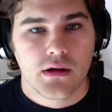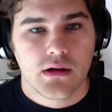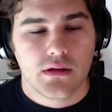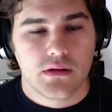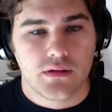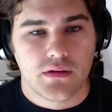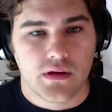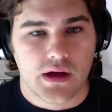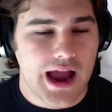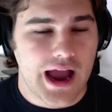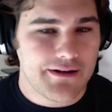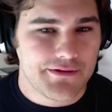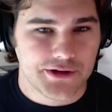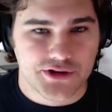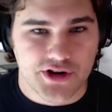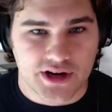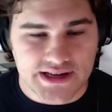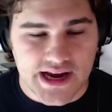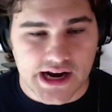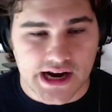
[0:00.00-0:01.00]
the average
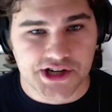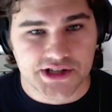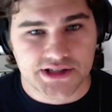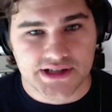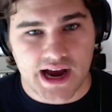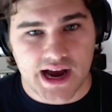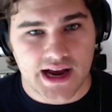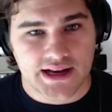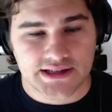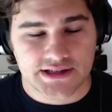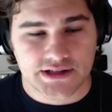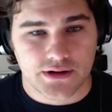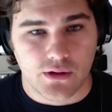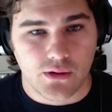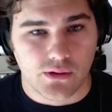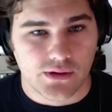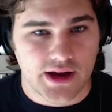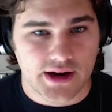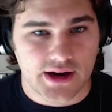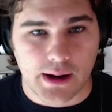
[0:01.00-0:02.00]
transaction size is
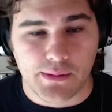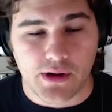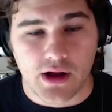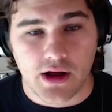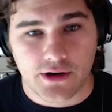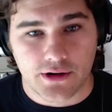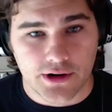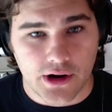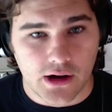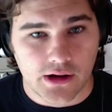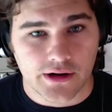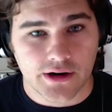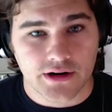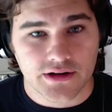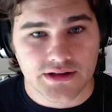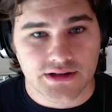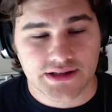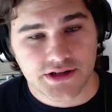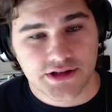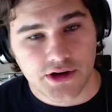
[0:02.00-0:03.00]
only a couple
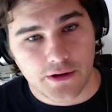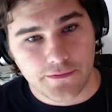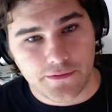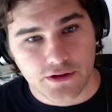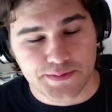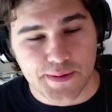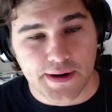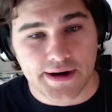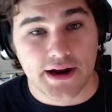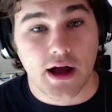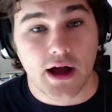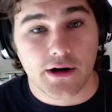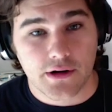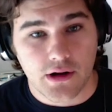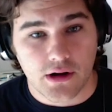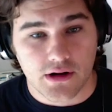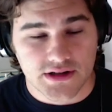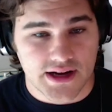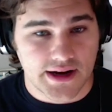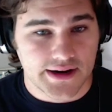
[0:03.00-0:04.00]
$100. And so if you're spending
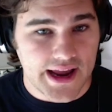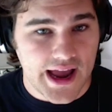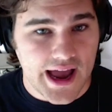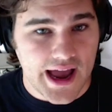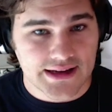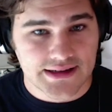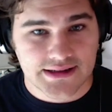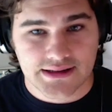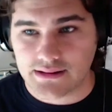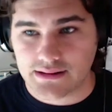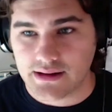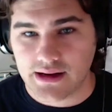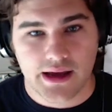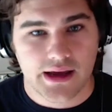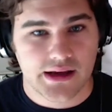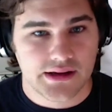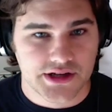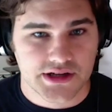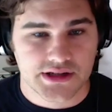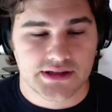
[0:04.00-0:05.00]
$100 on gas,
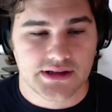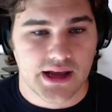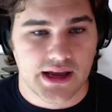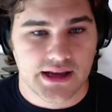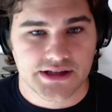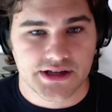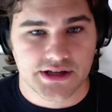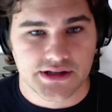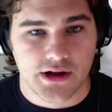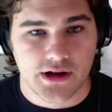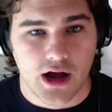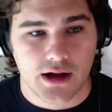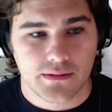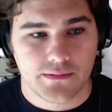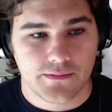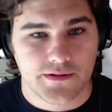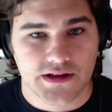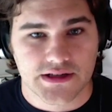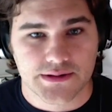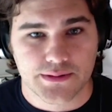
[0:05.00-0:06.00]
it's just
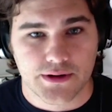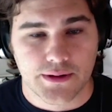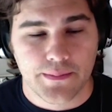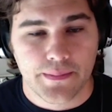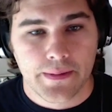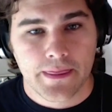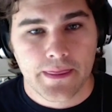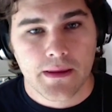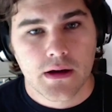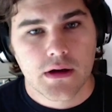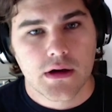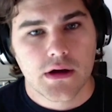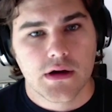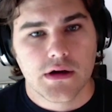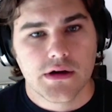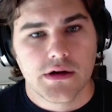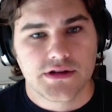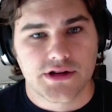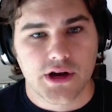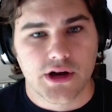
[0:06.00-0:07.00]
not feasible.
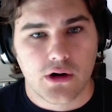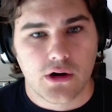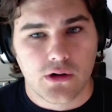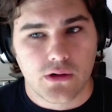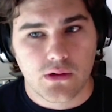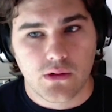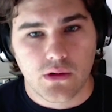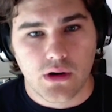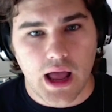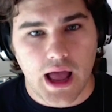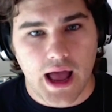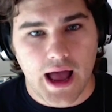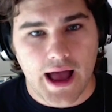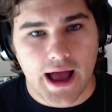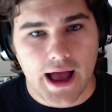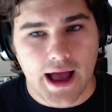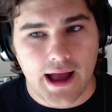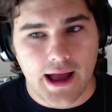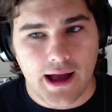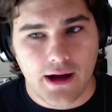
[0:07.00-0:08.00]
So
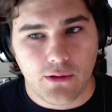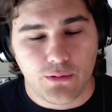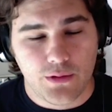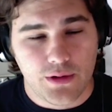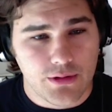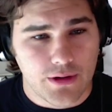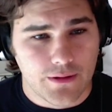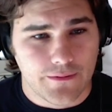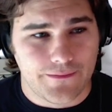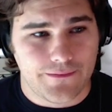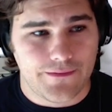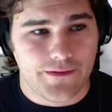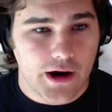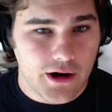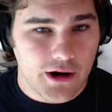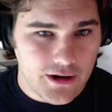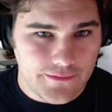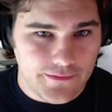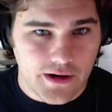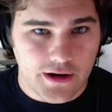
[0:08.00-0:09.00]
we were
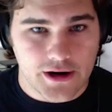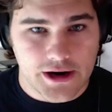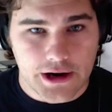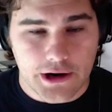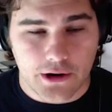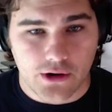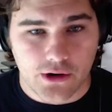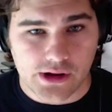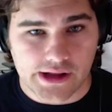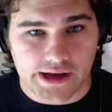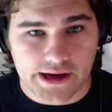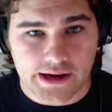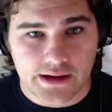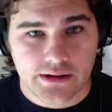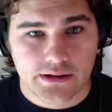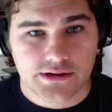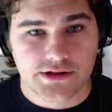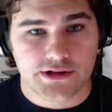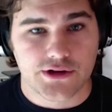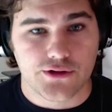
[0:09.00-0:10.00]
very, very early
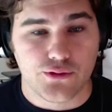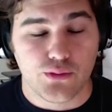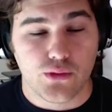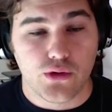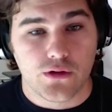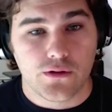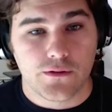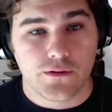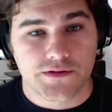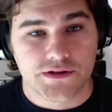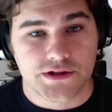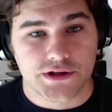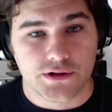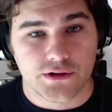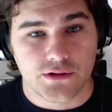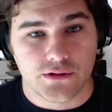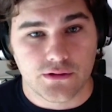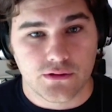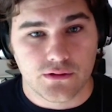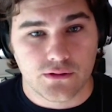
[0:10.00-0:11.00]
to move
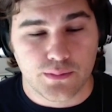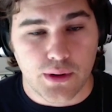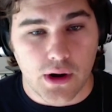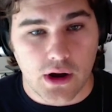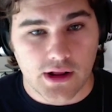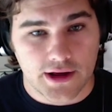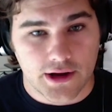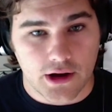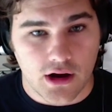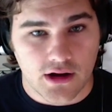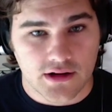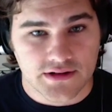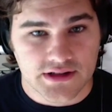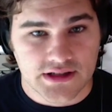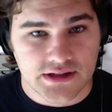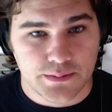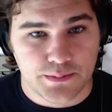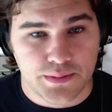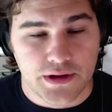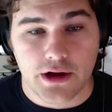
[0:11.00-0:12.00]
to
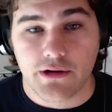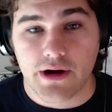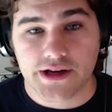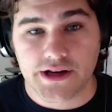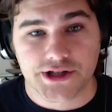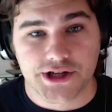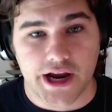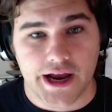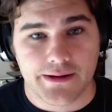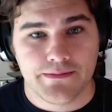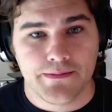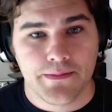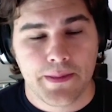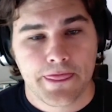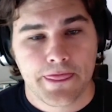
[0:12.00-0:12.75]
Polygon's POS chain.